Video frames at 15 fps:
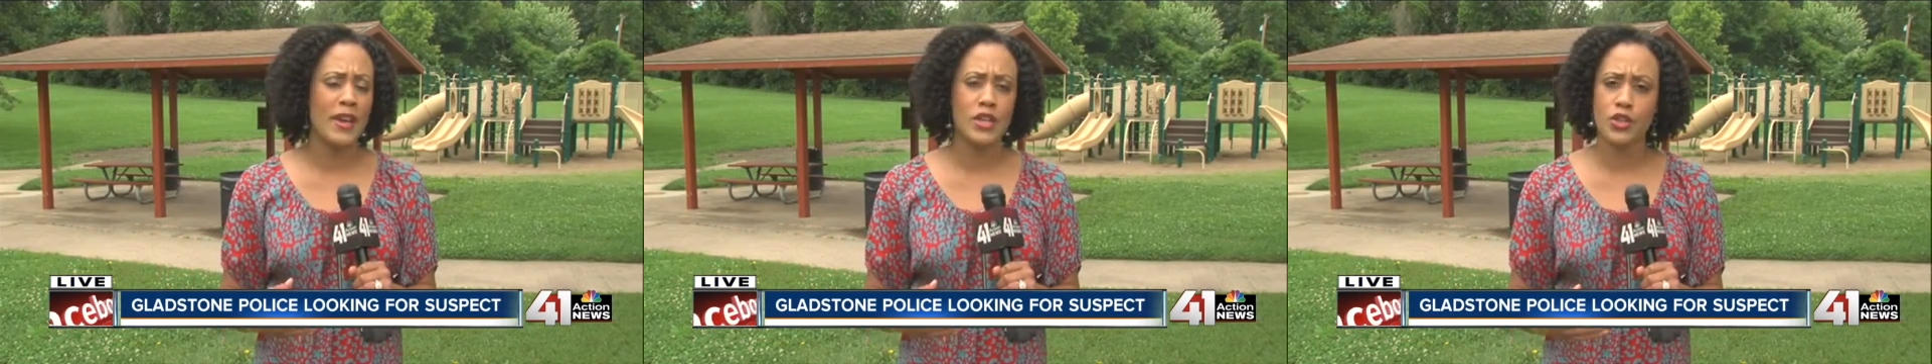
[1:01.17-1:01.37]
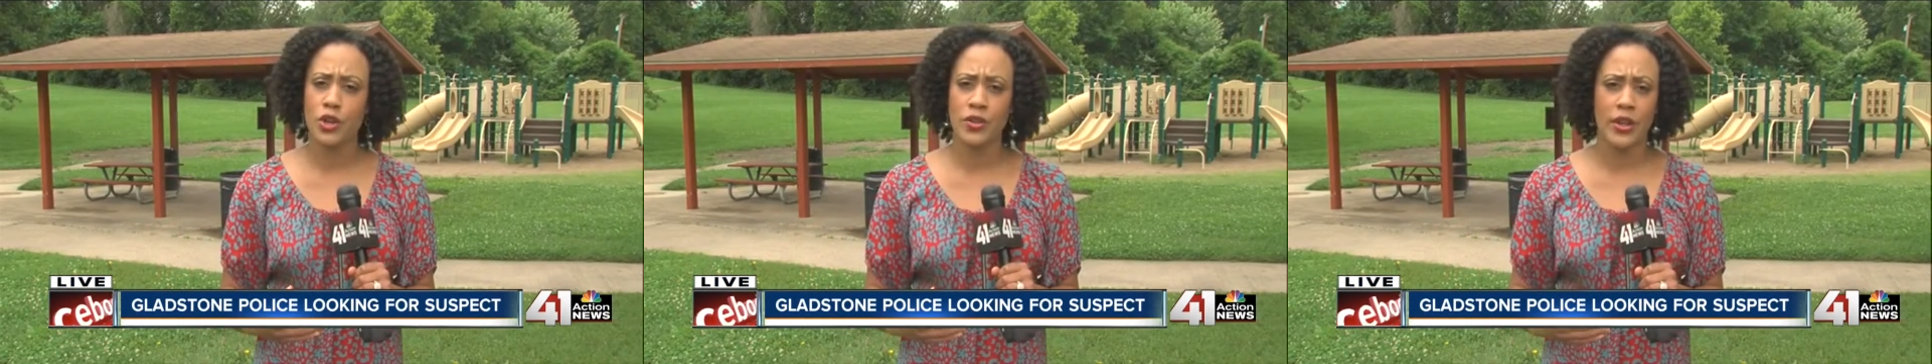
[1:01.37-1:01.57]

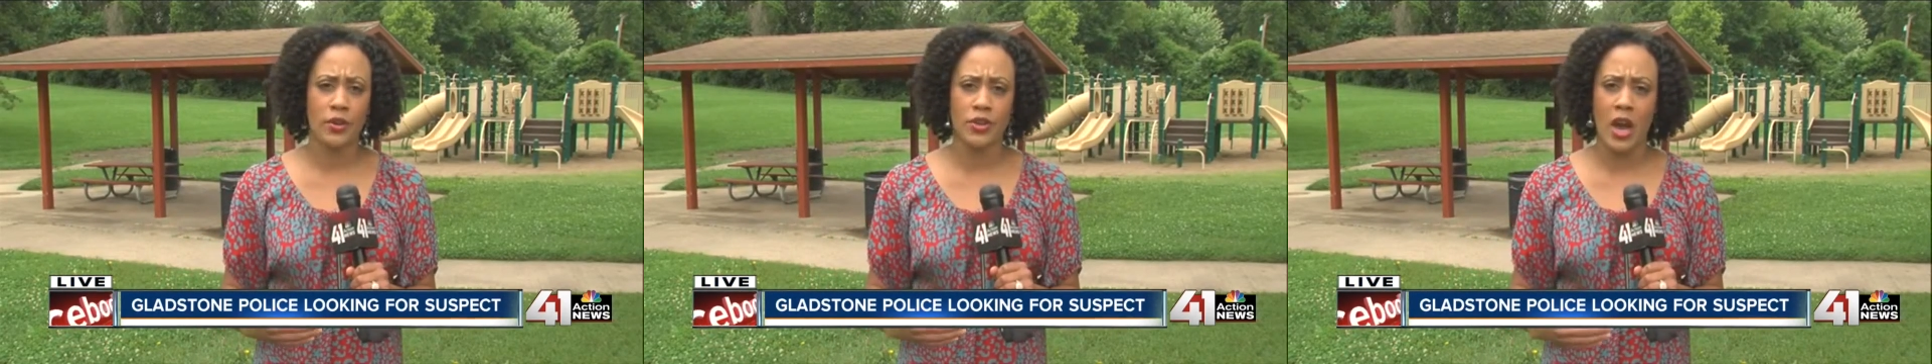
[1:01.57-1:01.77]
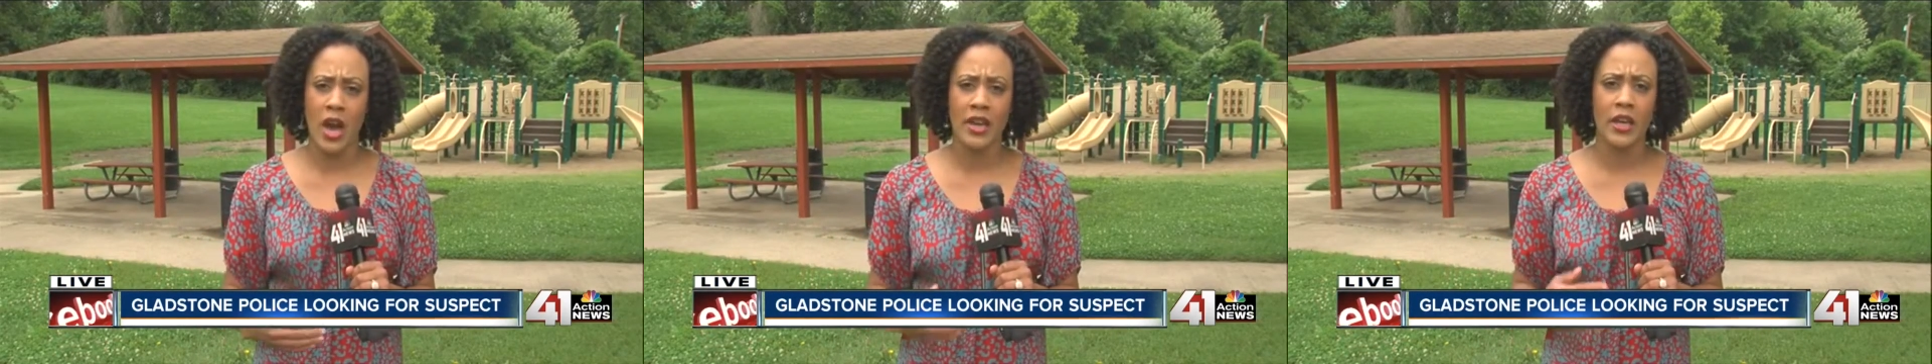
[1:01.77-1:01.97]
Make sure
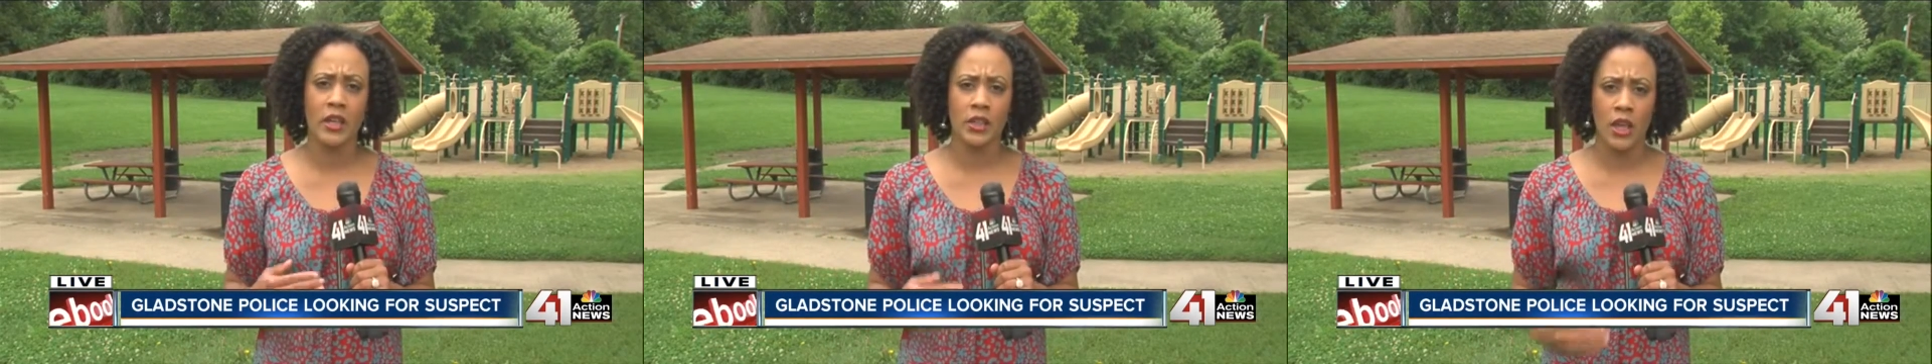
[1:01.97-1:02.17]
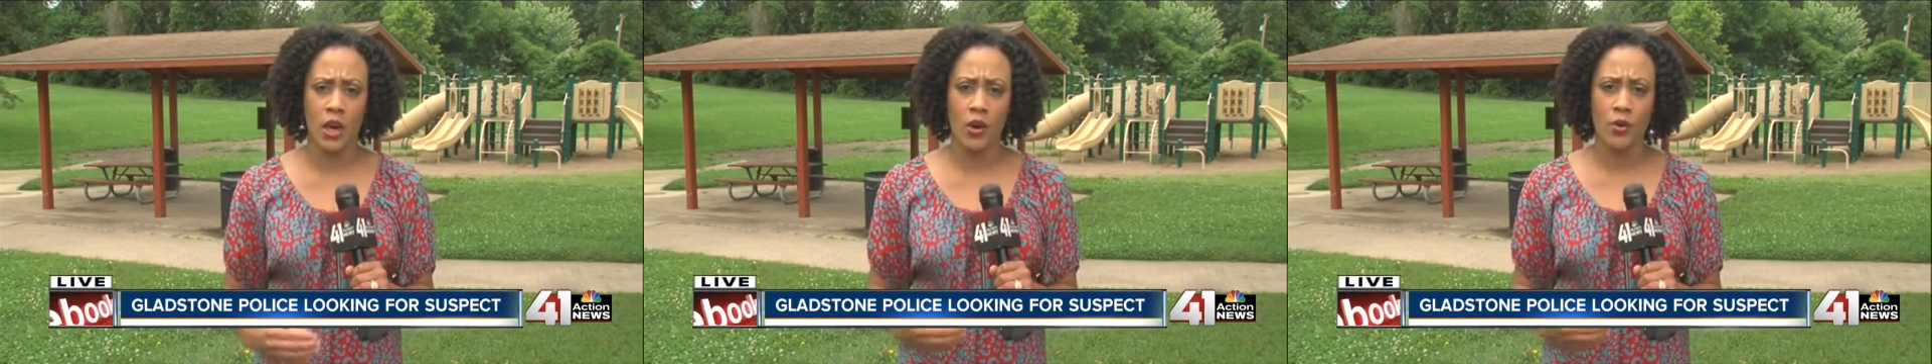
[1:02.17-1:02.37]
they're not
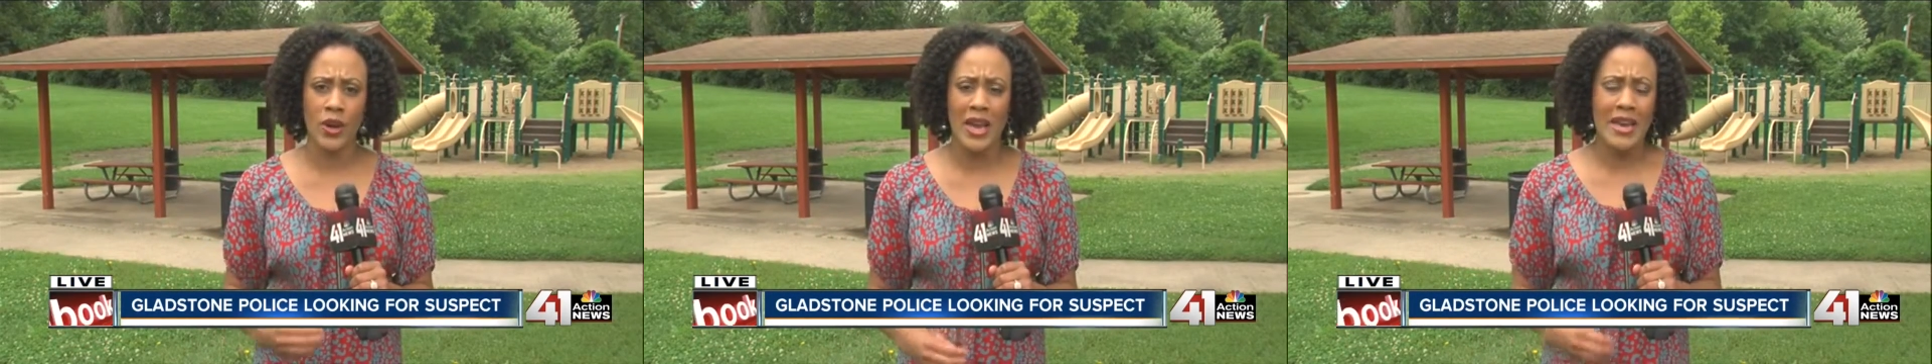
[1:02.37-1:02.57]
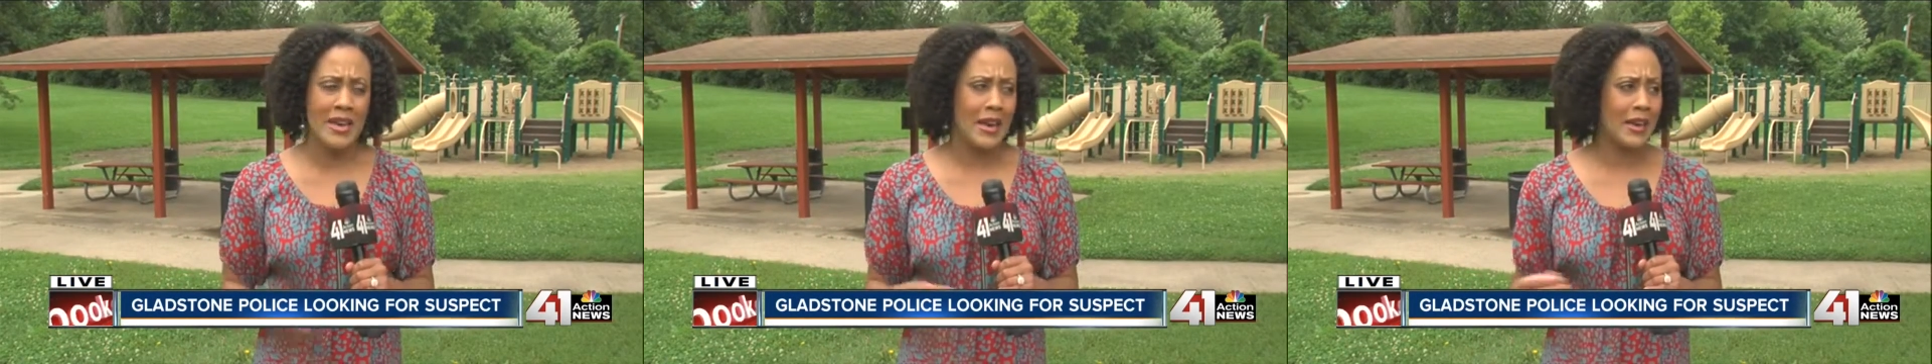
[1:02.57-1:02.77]
alone.
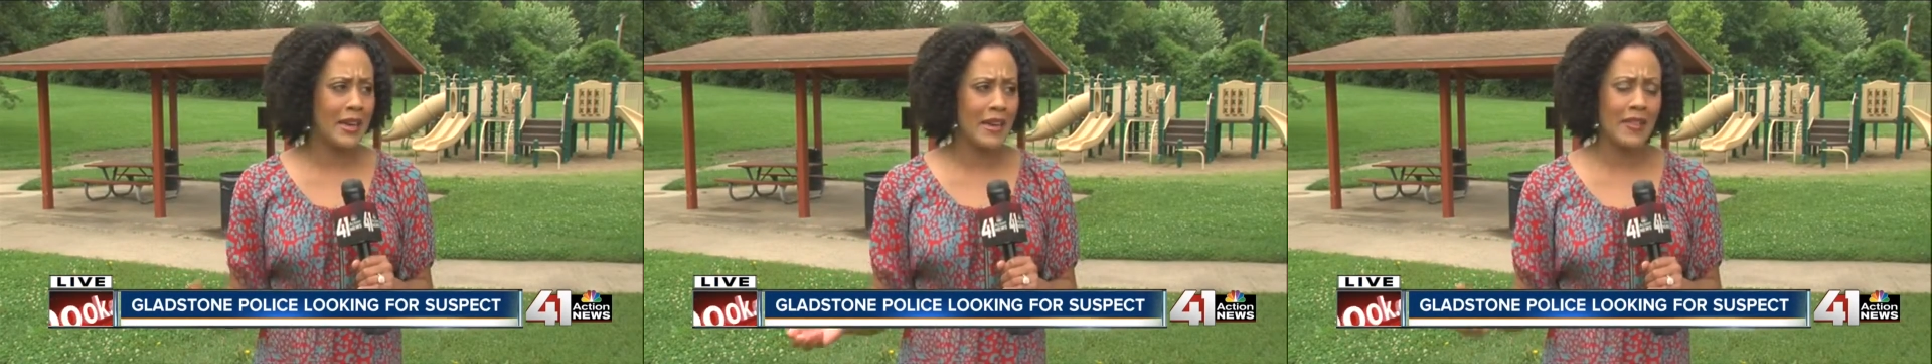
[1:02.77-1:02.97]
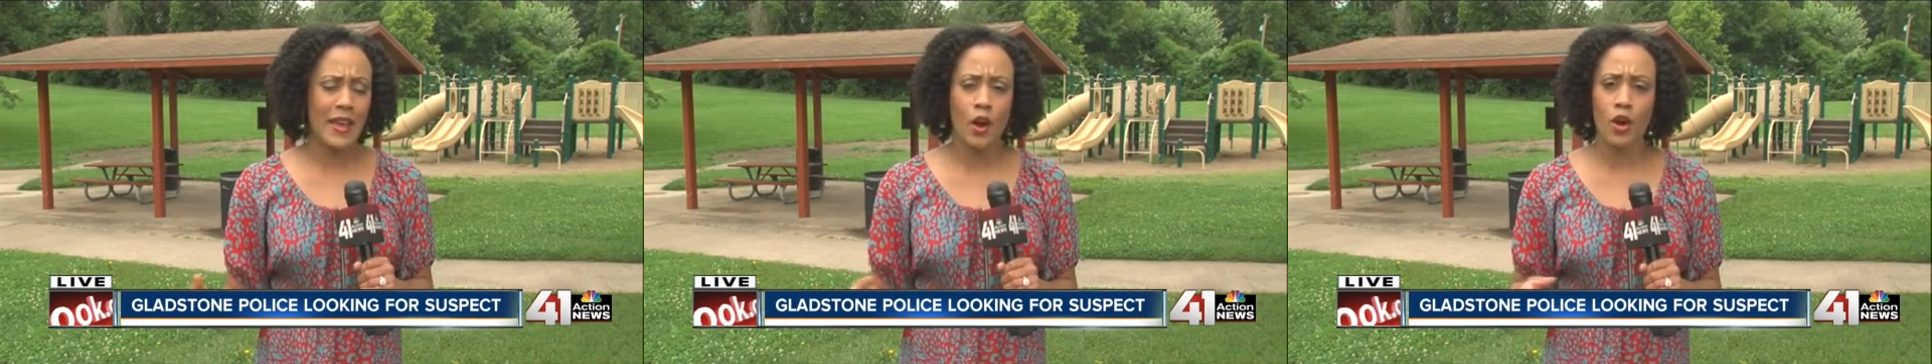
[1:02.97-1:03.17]

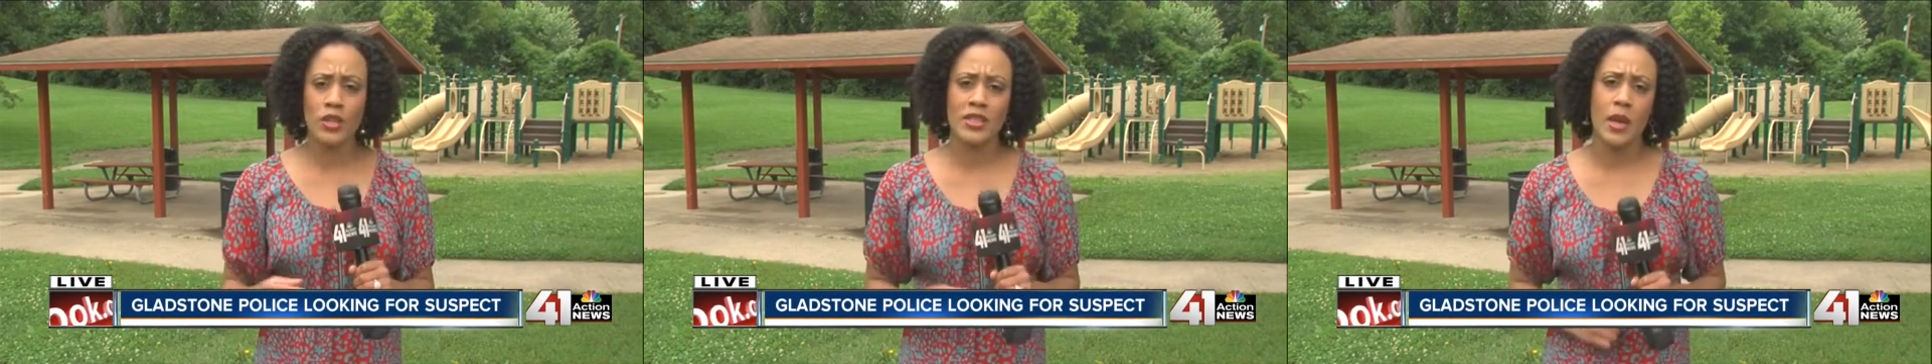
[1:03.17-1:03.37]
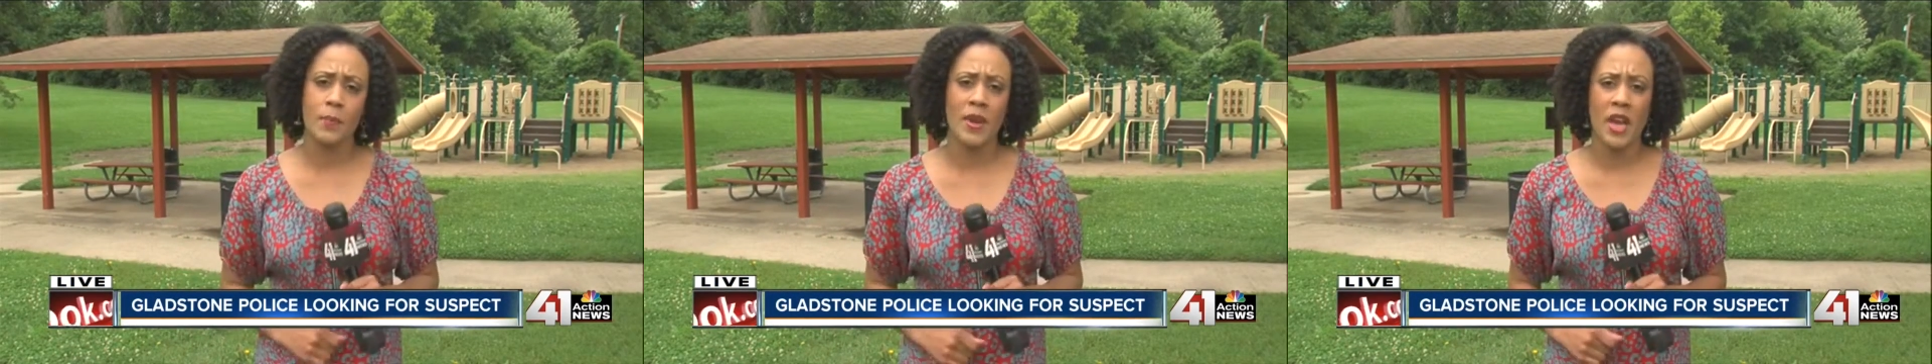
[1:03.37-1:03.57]
Again, they are
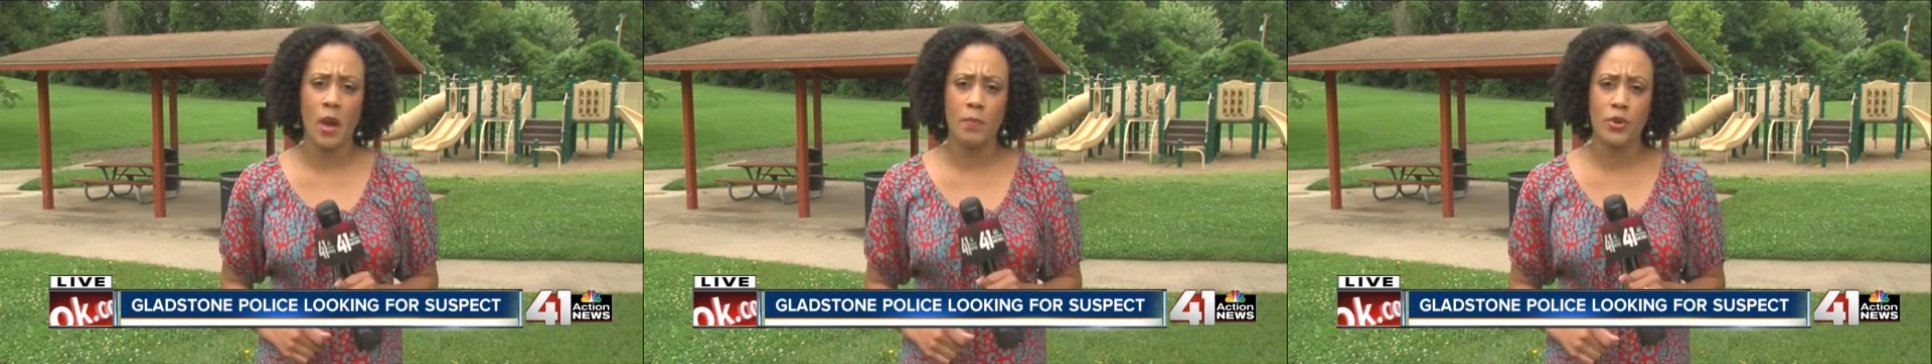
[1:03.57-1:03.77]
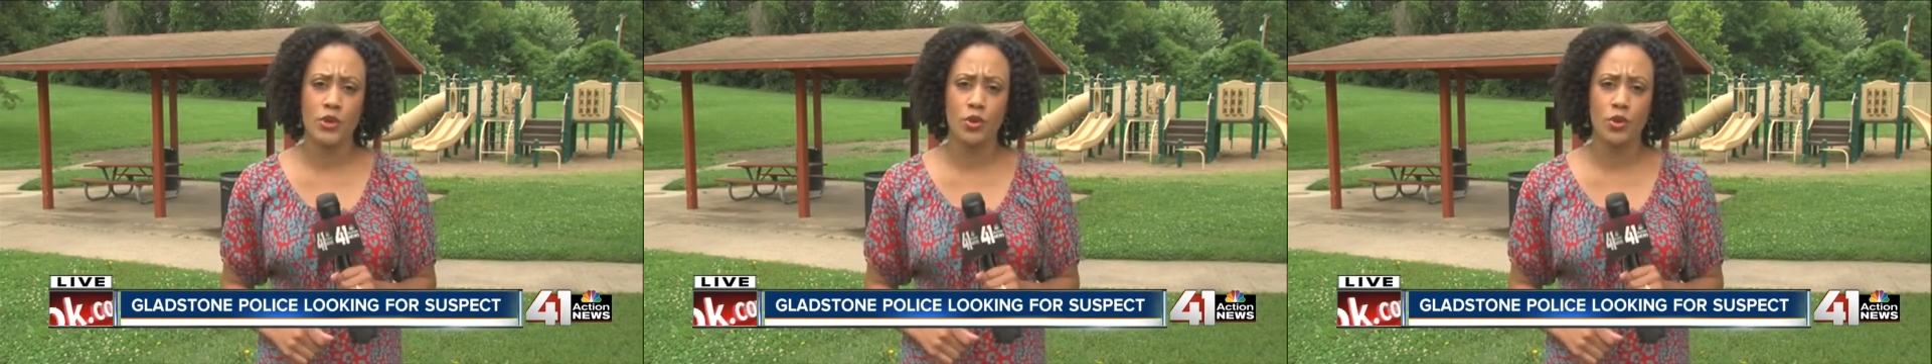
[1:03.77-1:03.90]
stepping up